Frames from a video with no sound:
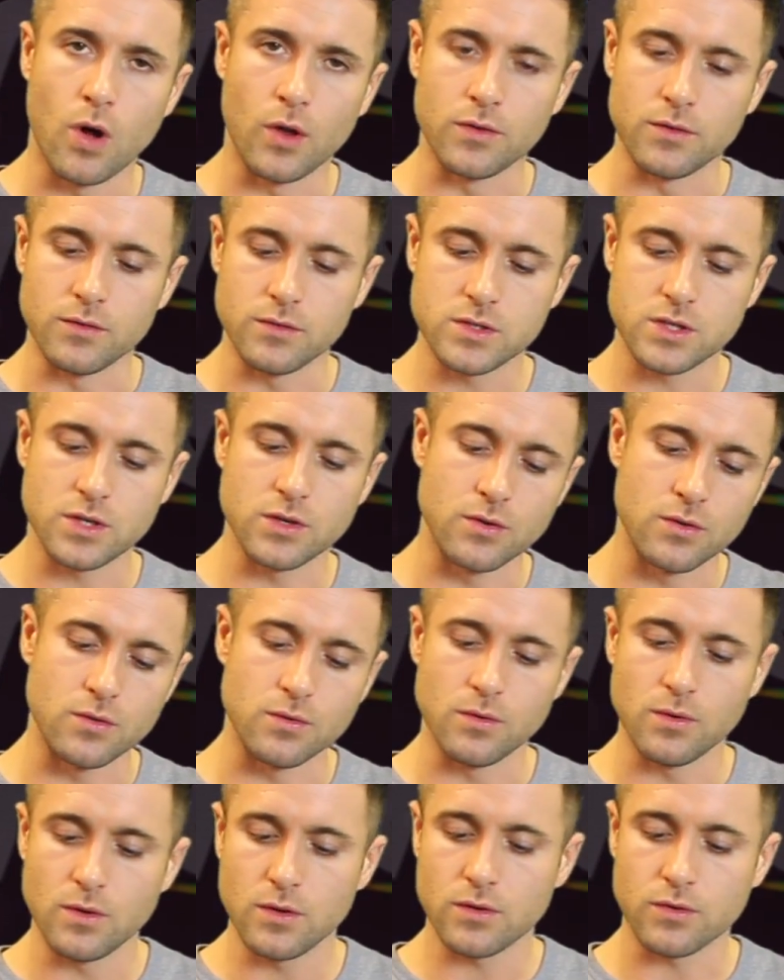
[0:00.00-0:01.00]
1, 2,
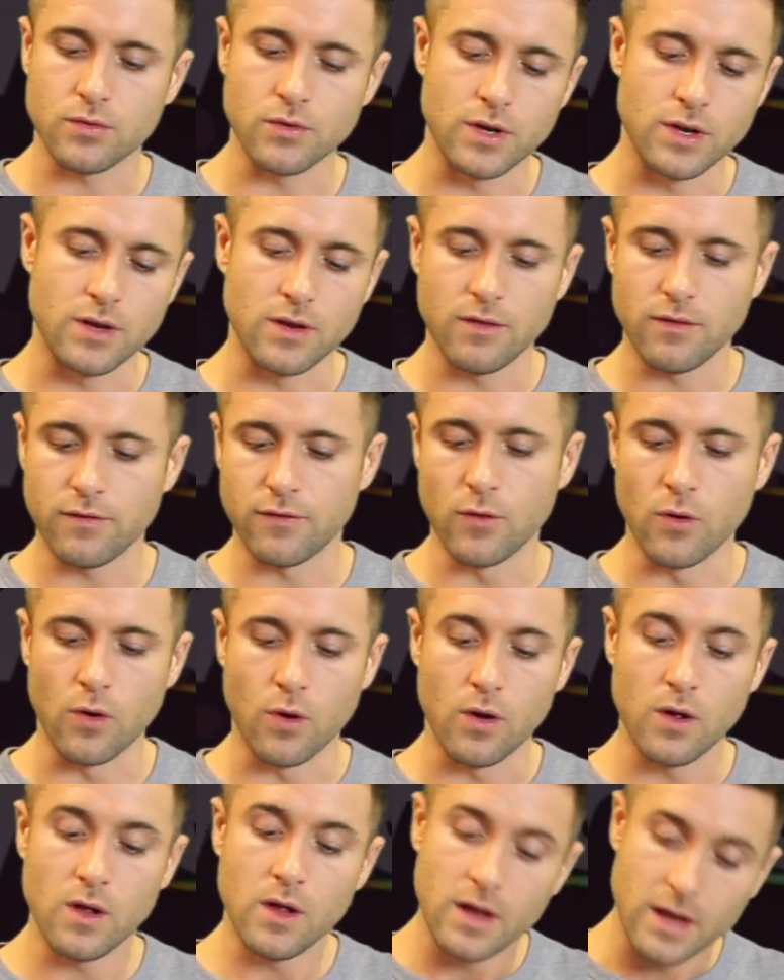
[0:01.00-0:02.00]
3,
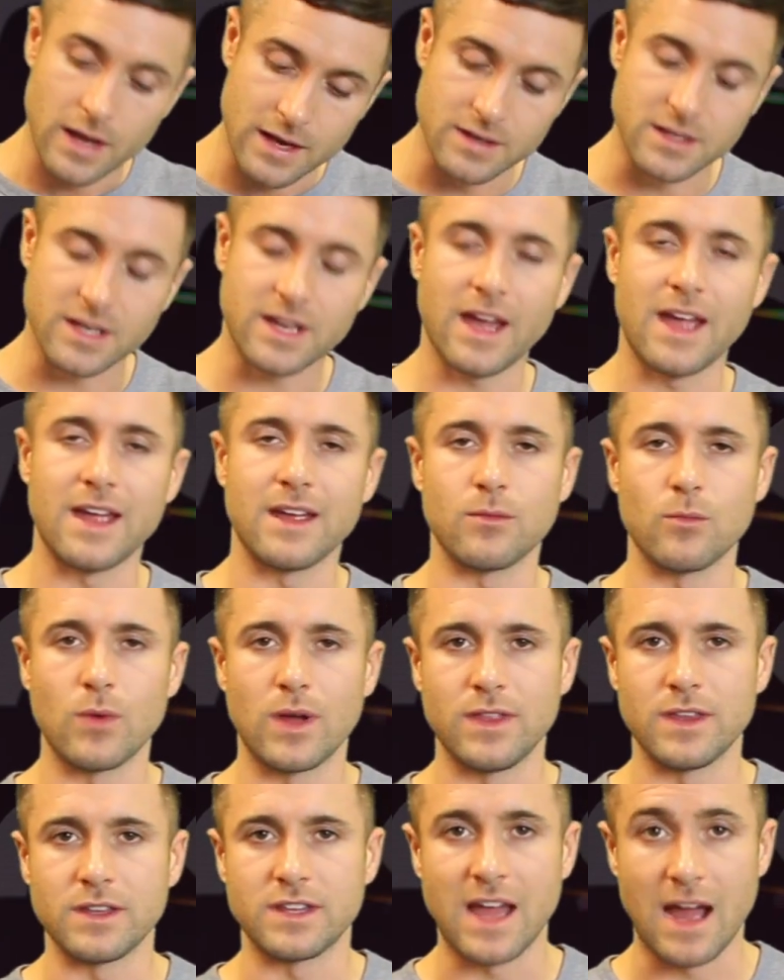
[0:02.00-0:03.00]
4, indicating
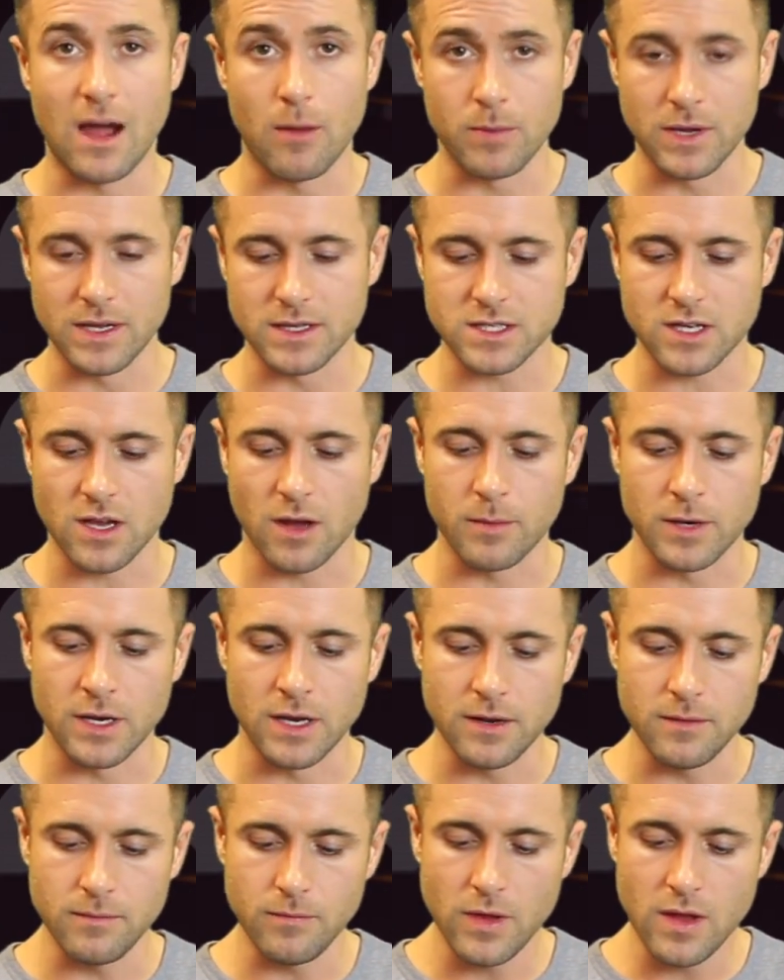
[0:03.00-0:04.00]
when the downbeat's coming
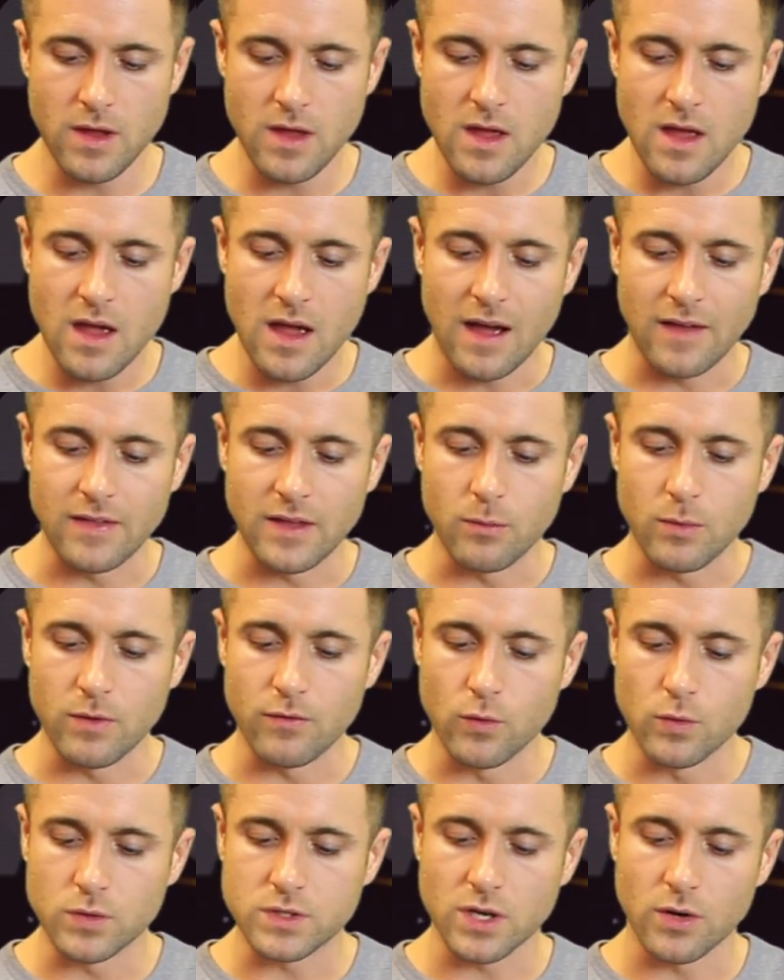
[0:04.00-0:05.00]
in. And then
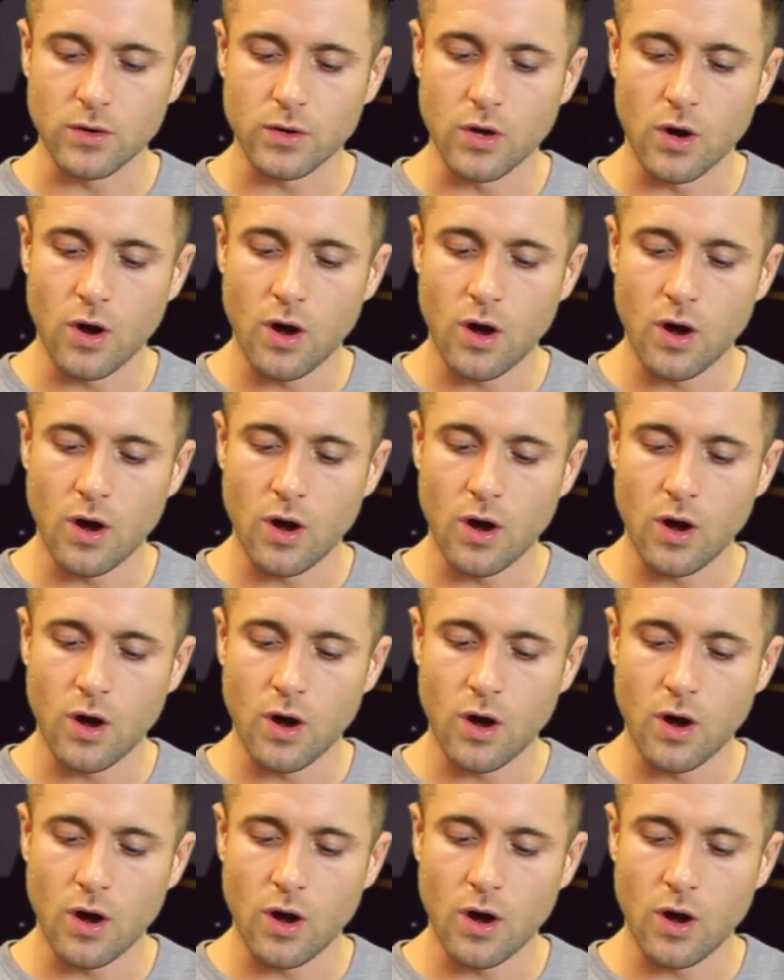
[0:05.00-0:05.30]
we've also